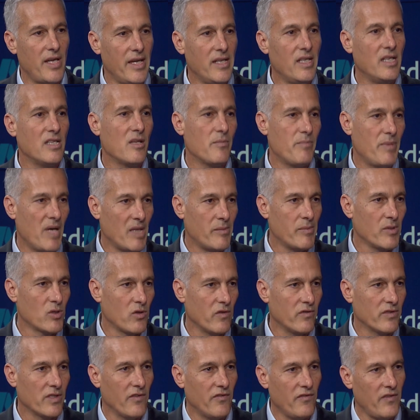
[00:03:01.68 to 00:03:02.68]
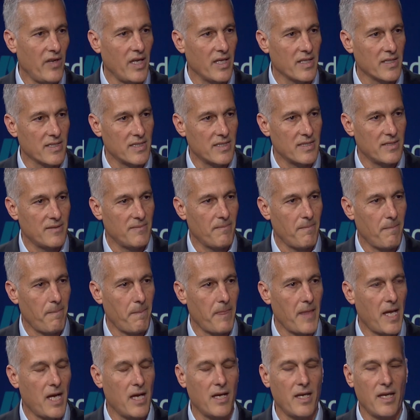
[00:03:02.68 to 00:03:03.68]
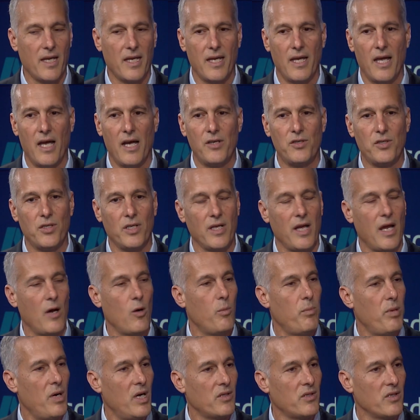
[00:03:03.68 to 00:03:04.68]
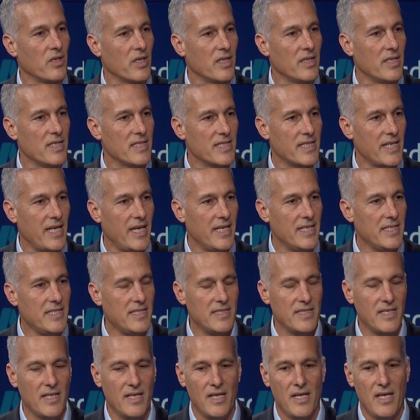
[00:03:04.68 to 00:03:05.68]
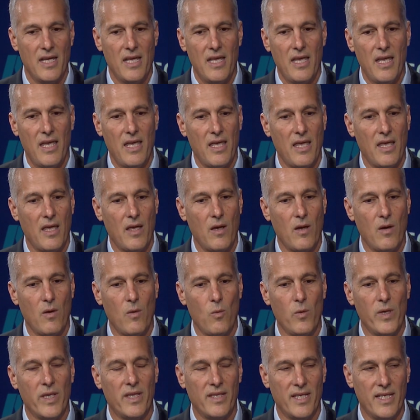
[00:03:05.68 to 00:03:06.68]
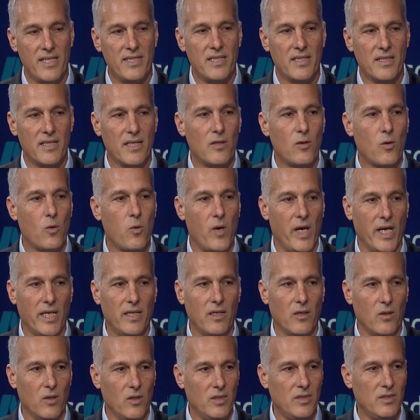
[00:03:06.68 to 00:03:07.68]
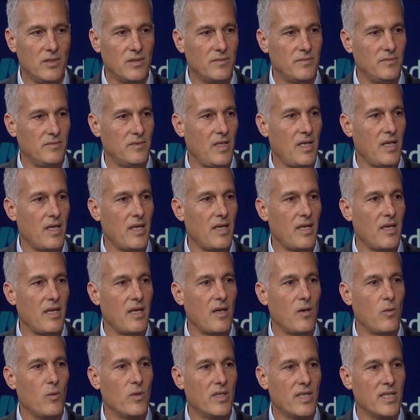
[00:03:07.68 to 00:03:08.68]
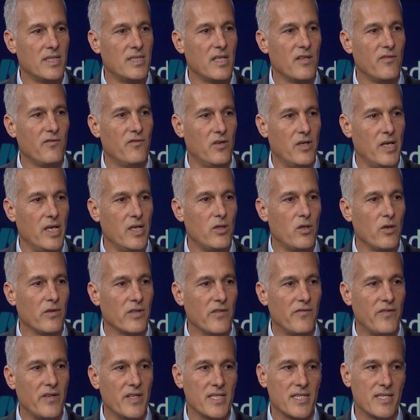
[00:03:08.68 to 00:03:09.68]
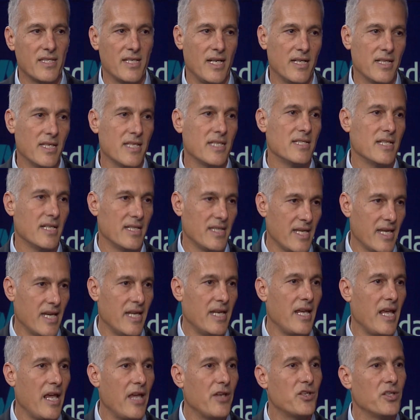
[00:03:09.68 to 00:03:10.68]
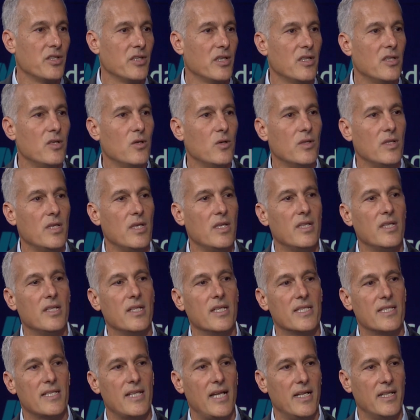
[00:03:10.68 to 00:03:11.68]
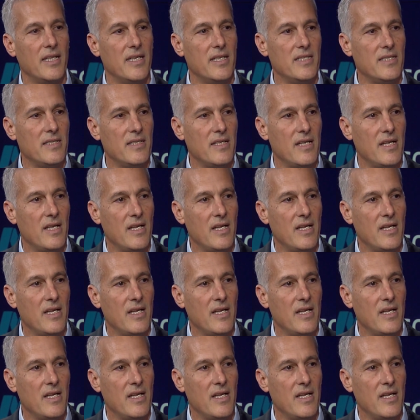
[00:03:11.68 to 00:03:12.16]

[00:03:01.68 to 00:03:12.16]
and the Department of Defense are actually our partner in this case. We tested it quite a lot. We tested a variety of different studies that the NIH and the DoD did the studies.